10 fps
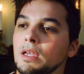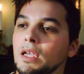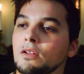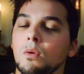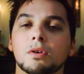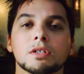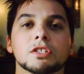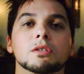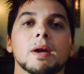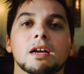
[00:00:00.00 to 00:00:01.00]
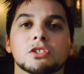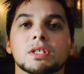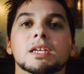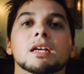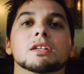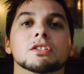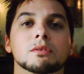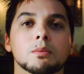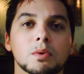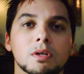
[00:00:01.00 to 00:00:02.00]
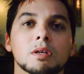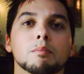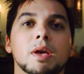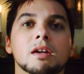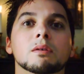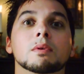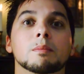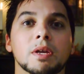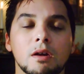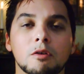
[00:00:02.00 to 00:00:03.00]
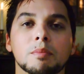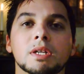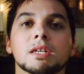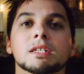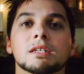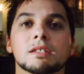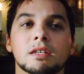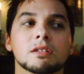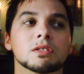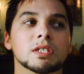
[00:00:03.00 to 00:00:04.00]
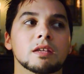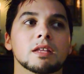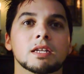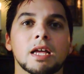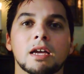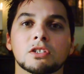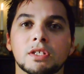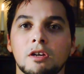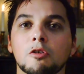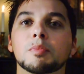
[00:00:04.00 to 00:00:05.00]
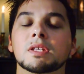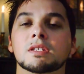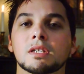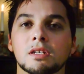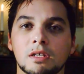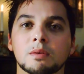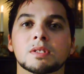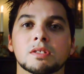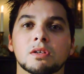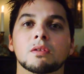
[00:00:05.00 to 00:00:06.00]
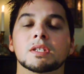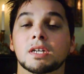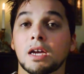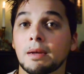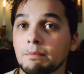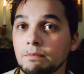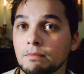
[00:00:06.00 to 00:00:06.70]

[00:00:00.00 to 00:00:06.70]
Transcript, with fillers: in order to actually get it to work better when we open it is to understand that it actually opens and closes all the time.